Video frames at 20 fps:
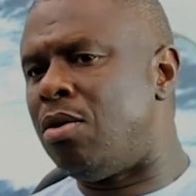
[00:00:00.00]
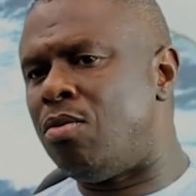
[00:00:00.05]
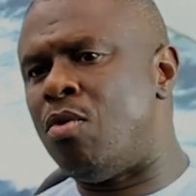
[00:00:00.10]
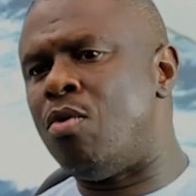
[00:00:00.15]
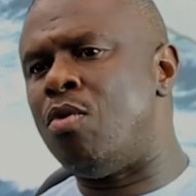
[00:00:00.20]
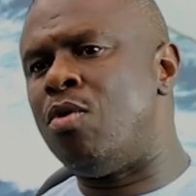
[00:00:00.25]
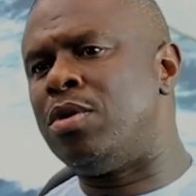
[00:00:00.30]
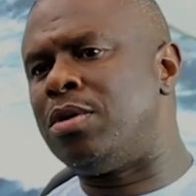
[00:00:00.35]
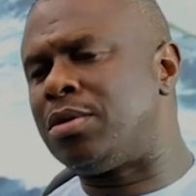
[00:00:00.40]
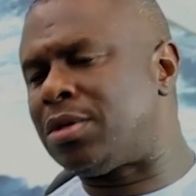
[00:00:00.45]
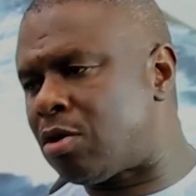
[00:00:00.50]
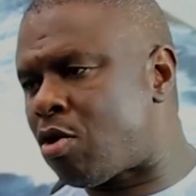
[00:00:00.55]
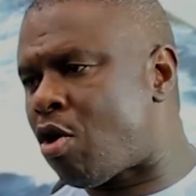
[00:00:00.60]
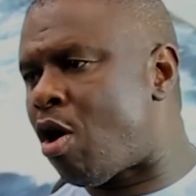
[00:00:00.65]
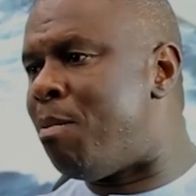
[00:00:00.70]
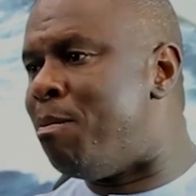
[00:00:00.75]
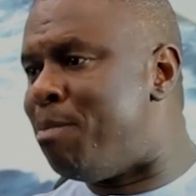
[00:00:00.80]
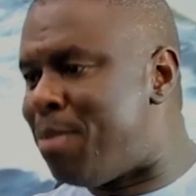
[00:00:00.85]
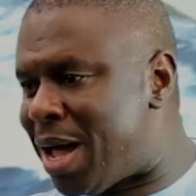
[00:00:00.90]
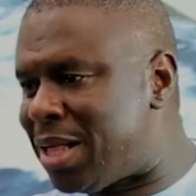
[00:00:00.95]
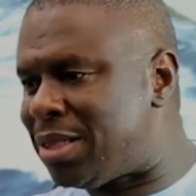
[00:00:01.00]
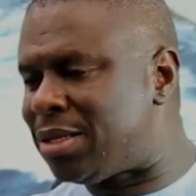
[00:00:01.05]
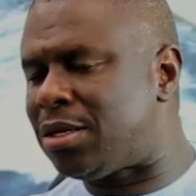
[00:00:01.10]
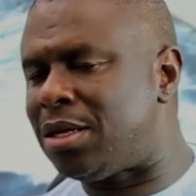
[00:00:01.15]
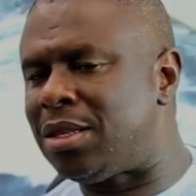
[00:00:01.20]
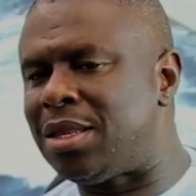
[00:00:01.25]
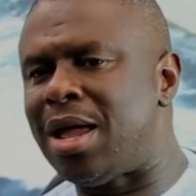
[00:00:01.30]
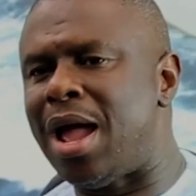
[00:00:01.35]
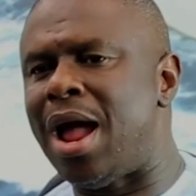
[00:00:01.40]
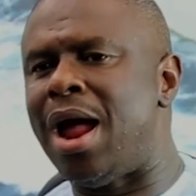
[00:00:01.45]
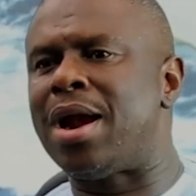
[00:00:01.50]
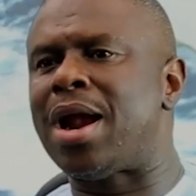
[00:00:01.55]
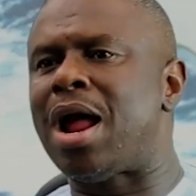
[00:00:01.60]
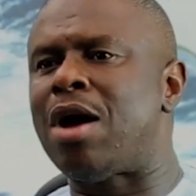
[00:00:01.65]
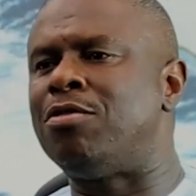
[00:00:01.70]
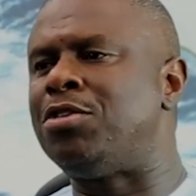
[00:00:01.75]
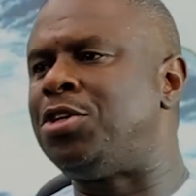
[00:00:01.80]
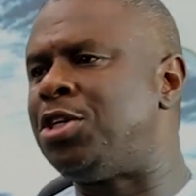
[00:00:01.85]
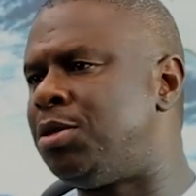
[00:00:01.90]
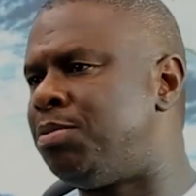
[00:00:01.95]
we will commence the era
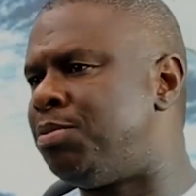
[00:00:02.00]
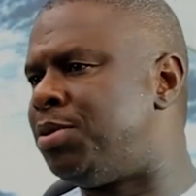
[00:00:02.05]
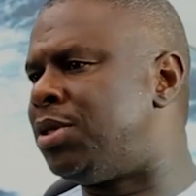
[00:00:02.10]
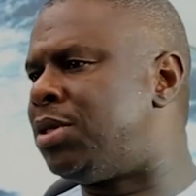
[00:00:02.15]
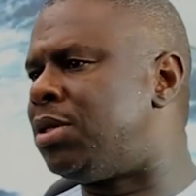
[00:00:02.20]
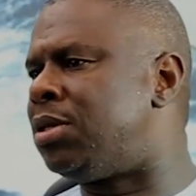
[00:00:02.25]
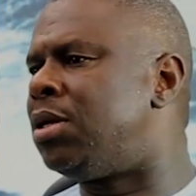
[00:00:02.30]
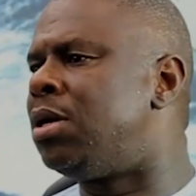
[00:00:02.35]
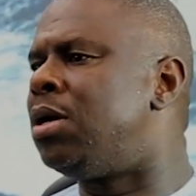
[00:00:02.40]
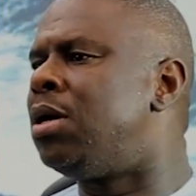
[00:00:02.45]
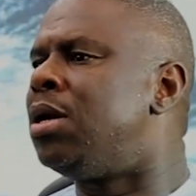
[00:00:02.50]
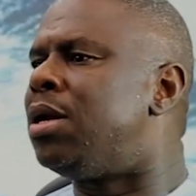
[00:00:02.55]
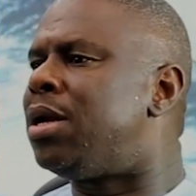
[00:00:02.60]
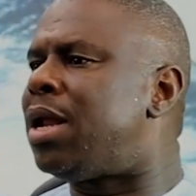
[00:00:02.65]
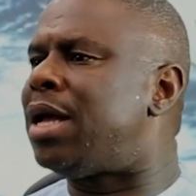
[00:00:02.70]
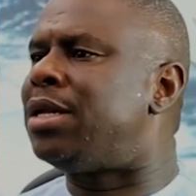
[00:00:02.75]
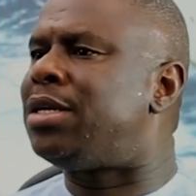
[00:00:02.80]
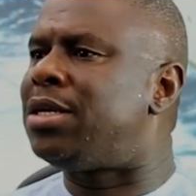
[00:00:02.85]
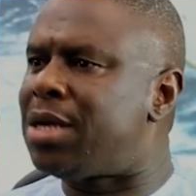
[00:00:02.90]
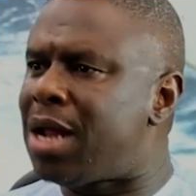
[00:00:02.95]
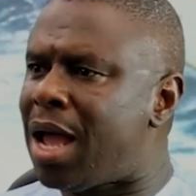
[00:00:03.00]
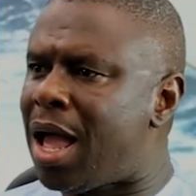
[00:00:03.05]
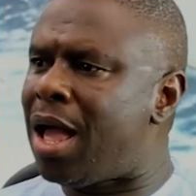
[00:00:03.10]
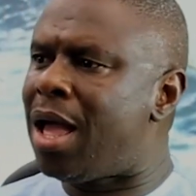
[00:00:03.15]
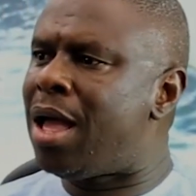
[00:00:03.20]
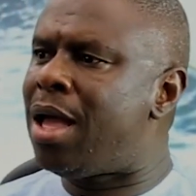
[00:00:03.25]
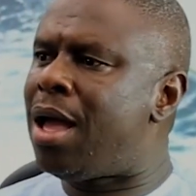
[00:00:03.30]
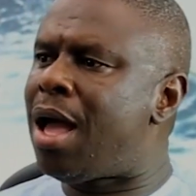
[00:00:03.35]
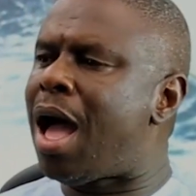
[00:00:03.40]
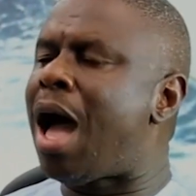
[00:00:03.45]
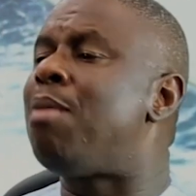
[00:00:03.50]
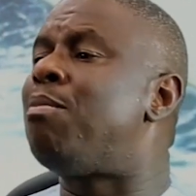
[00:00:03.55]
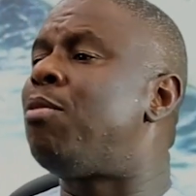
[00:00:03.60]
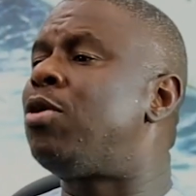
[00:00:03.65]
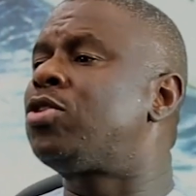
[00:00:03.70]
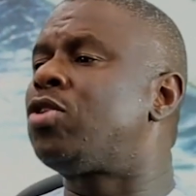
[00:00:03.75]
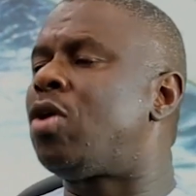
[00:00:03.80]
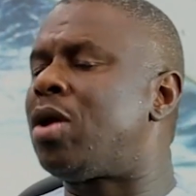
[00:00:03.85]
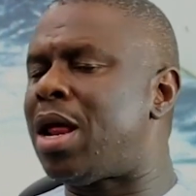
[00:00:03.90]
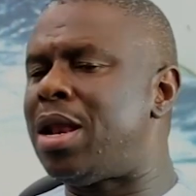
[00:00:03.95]
of shipbuilding. Nigeria,
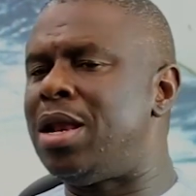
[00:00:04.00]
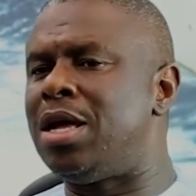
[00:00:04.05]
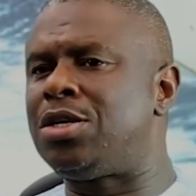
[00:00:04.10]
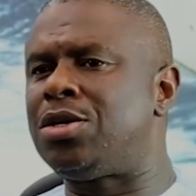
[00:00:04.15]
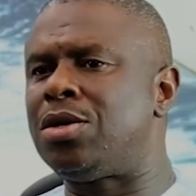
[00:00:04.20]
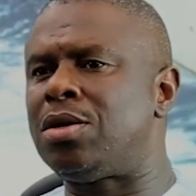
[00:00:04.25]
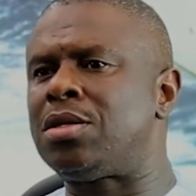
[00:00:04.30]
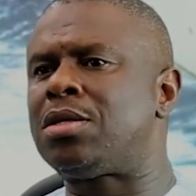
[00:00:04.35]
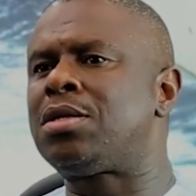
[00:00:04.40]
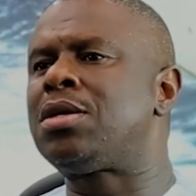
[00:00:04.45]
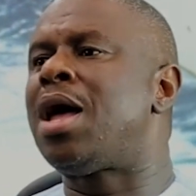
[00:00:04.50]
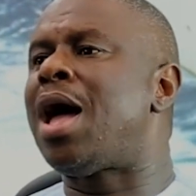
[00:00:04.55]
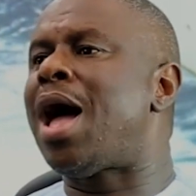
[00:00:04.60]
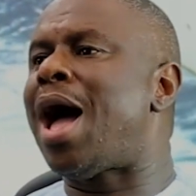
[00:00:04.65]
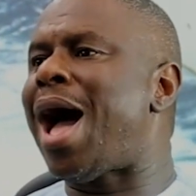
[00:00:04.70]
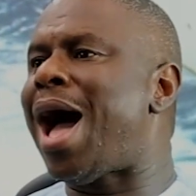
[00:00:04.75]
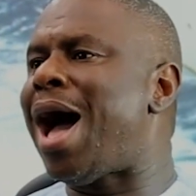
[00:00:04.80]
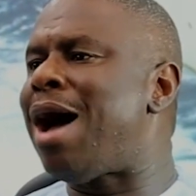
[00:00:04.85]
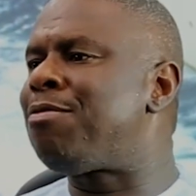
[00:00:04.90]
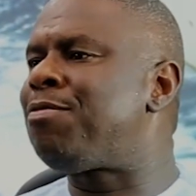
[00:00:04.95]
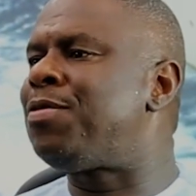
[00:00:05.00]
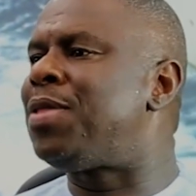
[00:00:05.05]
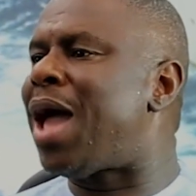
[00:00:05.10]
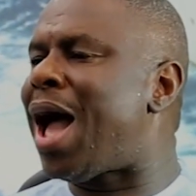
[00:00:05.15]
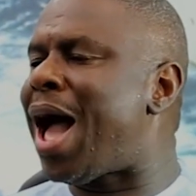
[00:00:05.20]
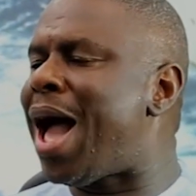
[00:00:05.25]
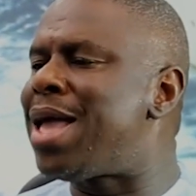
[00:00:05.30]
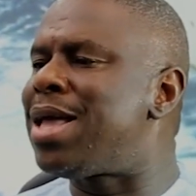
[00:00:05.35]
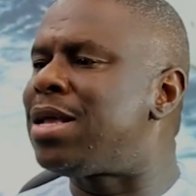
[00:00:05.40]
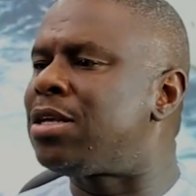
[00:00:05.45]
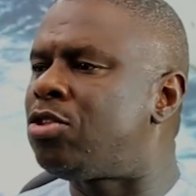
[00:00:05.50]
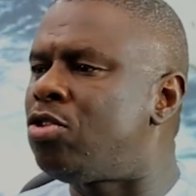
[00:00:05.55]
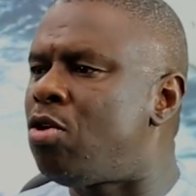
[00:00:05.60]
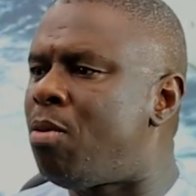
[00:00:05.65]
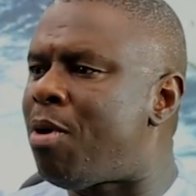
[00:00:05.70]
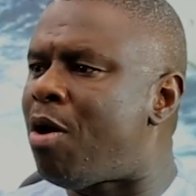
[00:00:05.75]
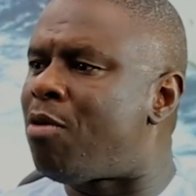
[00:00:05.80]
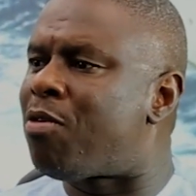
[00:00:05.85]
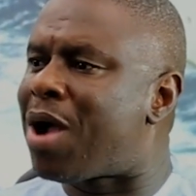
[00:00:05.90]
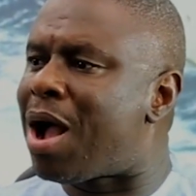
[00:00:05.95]
amongst other nations, have the highest
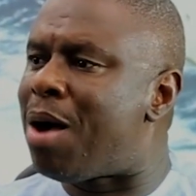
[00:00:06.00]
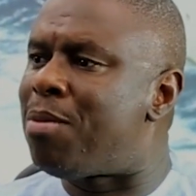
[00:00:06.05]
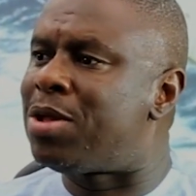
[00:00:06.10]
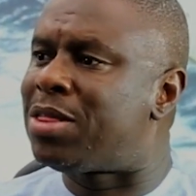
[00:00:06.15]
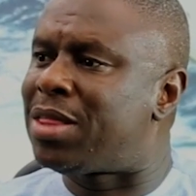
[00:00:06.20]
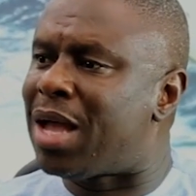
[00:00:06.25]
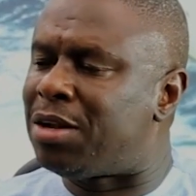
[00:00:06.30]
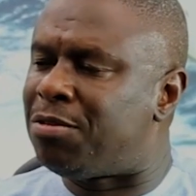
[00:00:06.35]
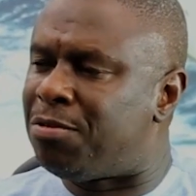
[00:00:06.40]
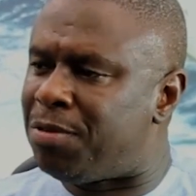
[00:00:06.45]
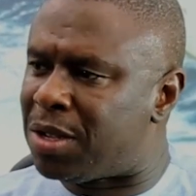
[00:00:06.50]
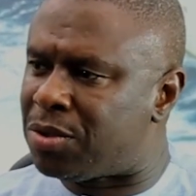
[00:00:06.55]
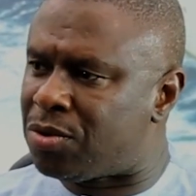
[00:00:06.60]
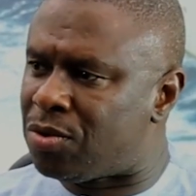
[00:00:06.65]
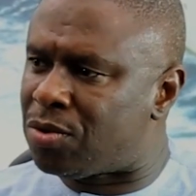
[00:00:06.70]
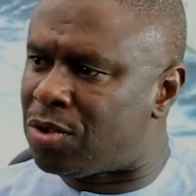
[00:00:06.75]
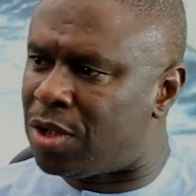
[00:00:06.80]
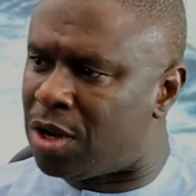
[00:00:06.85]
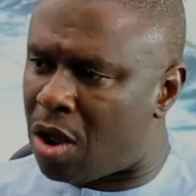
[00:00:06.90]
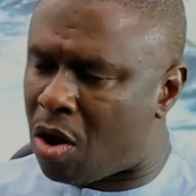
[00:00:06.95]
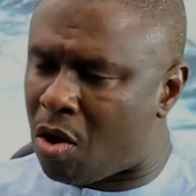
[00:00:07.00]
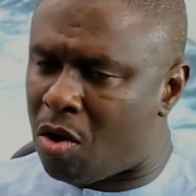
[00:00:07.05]
number of cabotage vessels in